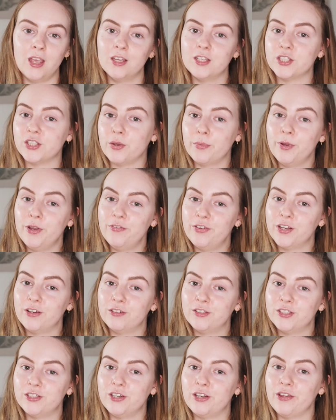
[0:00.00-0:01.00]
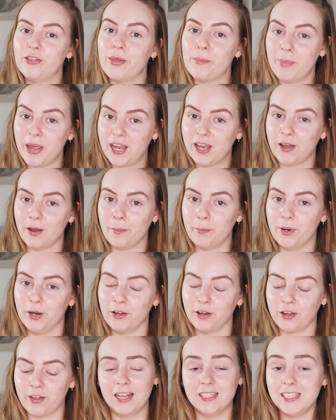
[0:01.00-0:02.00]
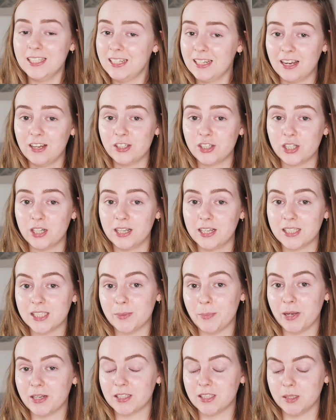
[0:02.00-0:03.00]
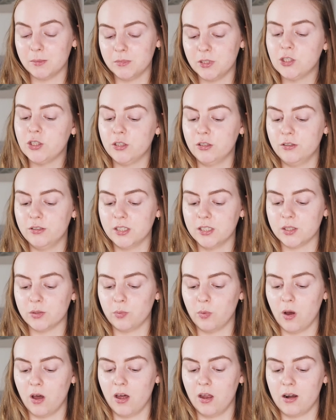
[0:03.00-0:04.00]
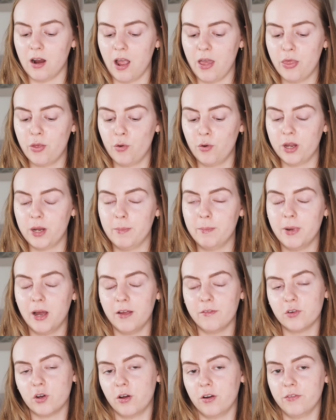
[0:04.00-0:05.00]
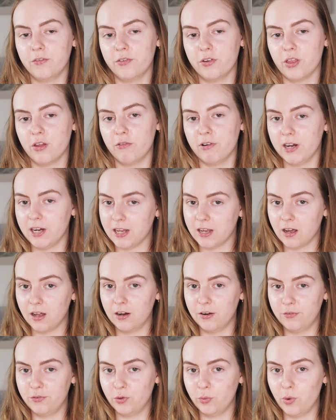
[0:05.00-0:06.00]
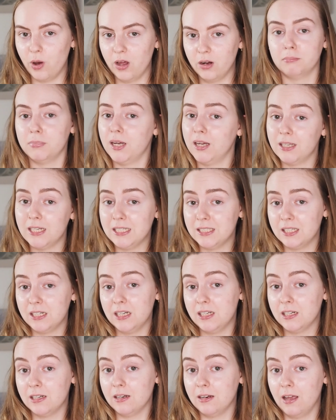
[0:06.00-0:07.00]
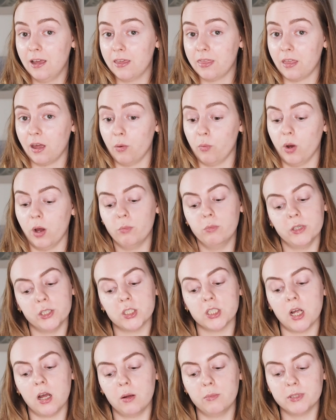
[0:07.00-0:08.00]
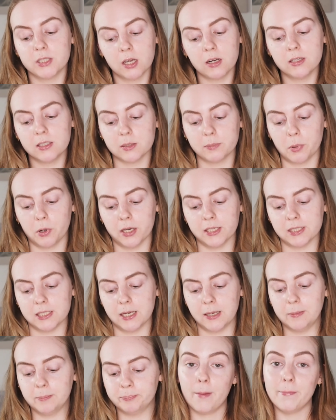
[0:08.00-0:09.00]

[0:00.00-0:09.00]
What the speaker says: So moving on to the makeup look. I didn't actually expect him to choose this one. I thought he might have gone for the really colourful one, but he said he didn't like that one, which I was kind of surprised at.